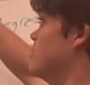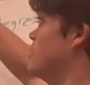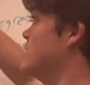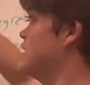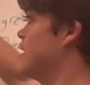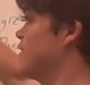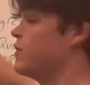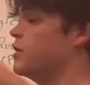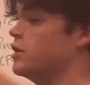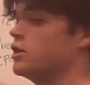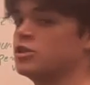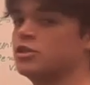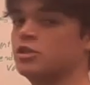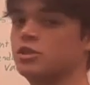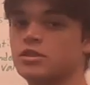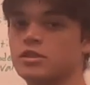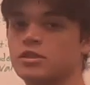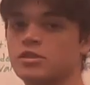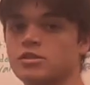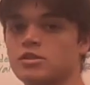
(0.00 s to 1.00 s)
the
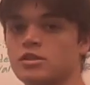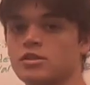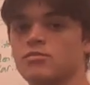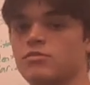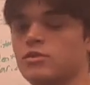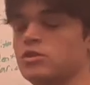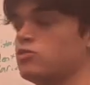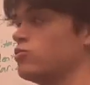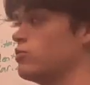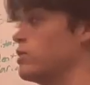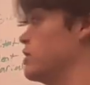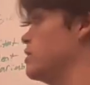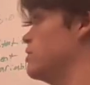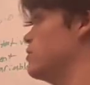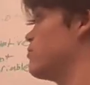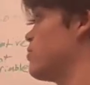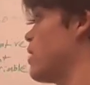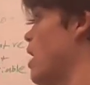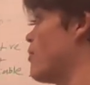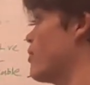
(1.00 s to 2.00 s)
definitions
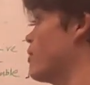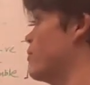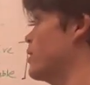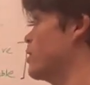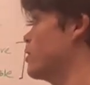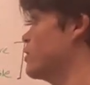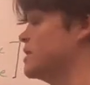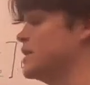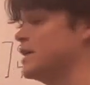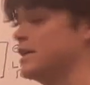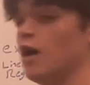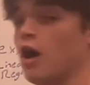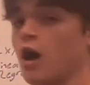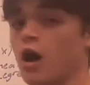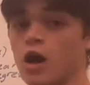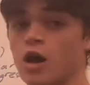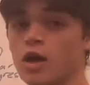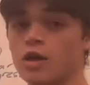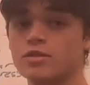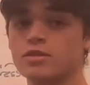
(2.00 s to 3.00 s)
between probability and
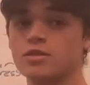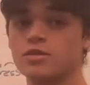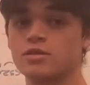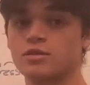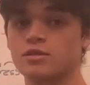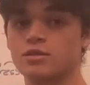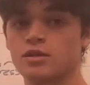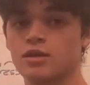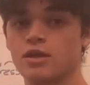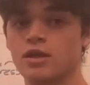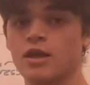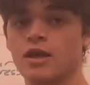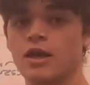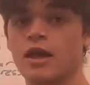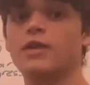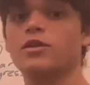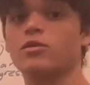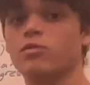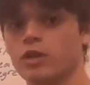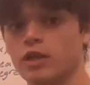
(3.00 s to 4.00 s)
odds
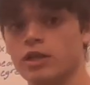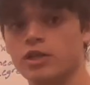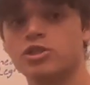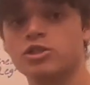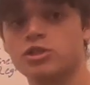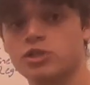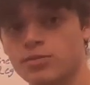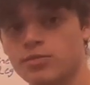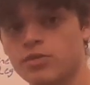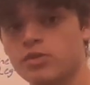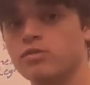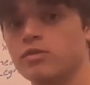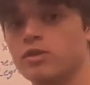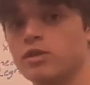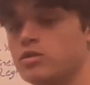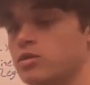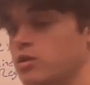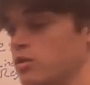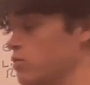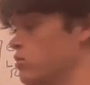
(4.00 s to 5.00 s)
and the relationship between
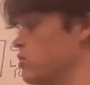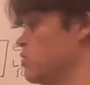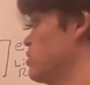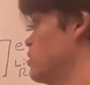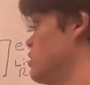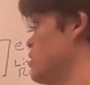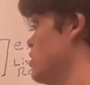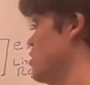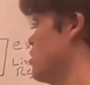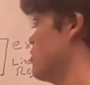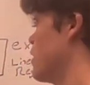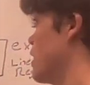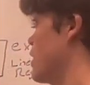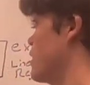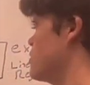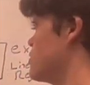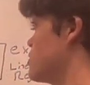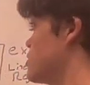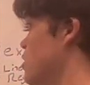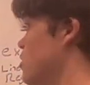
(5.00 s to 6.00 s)
the two,
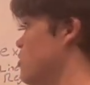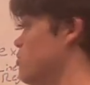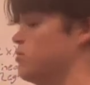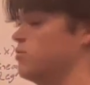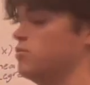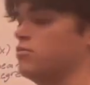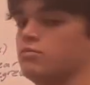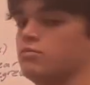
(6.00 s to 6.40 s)
right? So